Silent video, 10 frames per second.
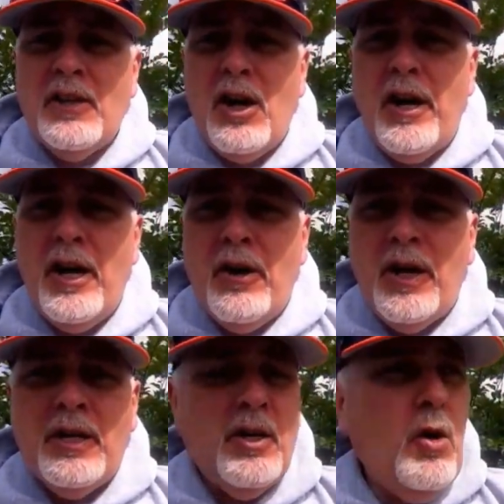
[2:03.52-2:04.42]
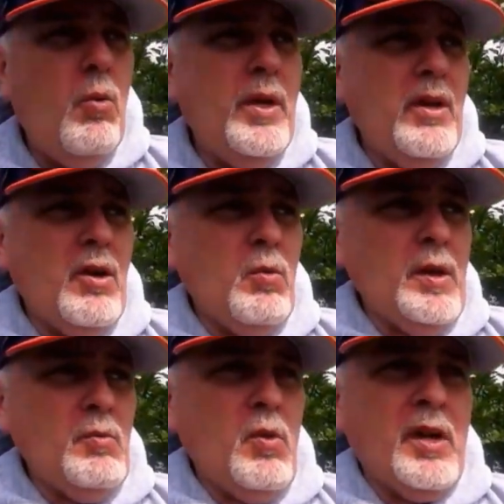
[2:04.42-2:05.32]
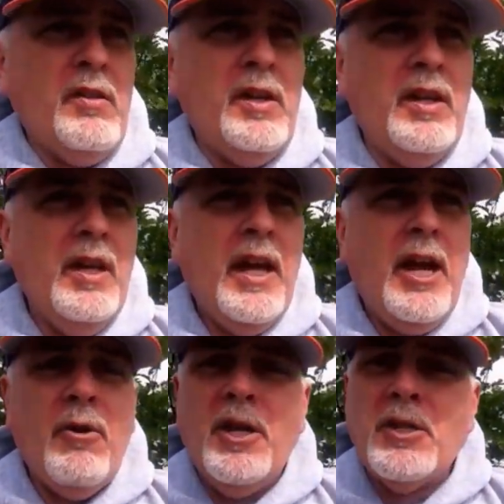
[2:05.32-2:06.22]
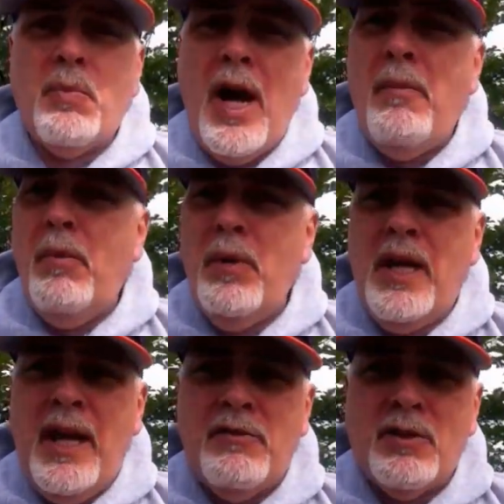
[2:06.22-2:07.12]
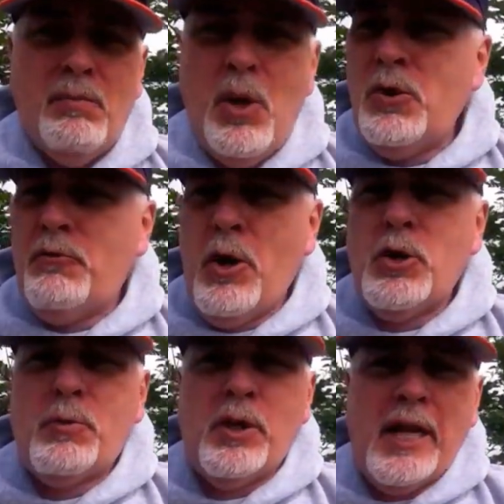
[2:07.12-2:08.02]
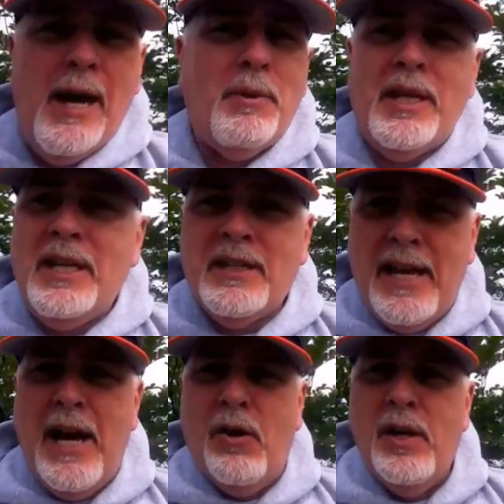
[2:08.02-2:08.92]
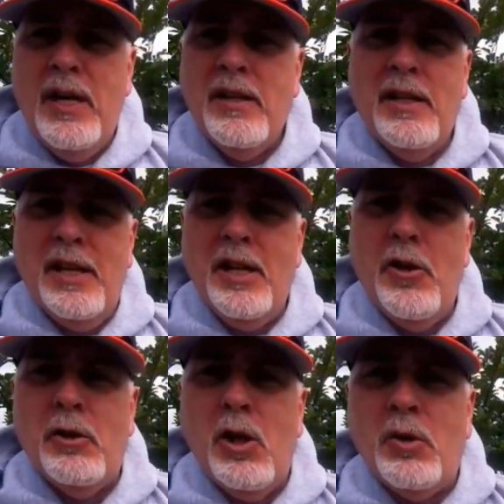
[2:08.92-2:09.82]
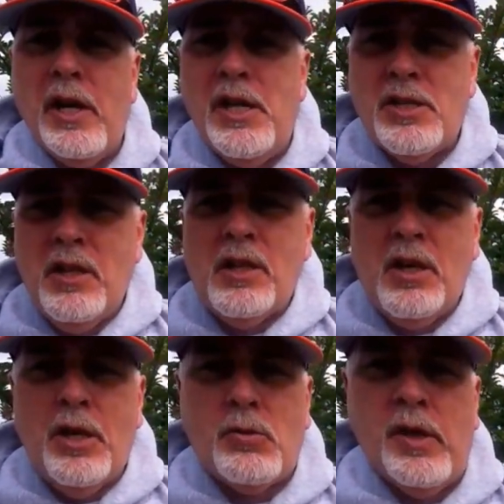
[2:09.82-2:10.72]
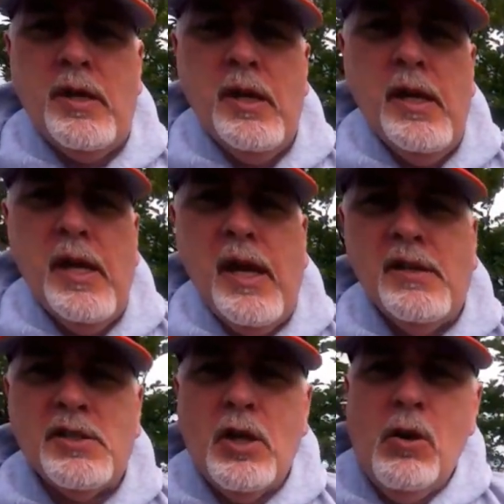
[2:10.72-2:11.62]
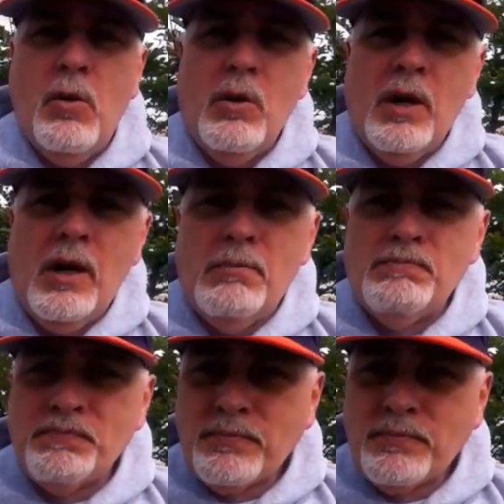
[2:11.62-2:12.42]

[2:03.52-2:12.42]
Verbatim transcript: in our area. You know, we are in one of the areas that probably has the most folks per capita eating out than any other location in the country. And so, uh,